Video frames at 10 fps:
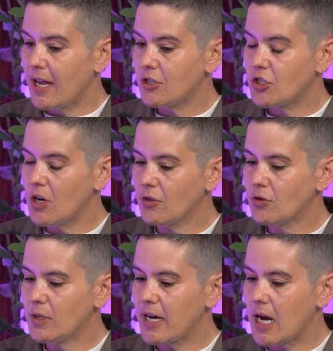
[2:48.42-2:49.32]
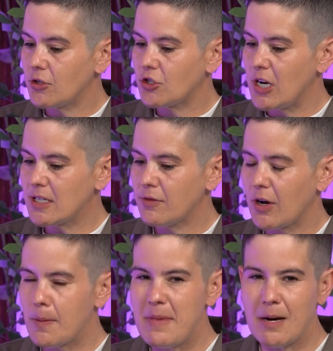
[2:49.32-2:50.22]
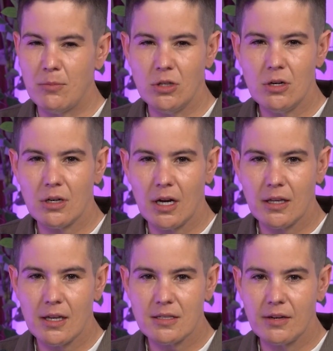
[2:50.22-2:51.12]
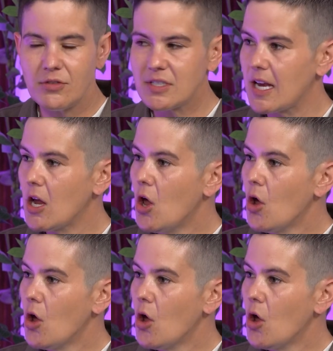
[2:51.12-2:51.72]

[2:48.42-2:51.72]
and she also she has a very minimal look. I think that's safe to say,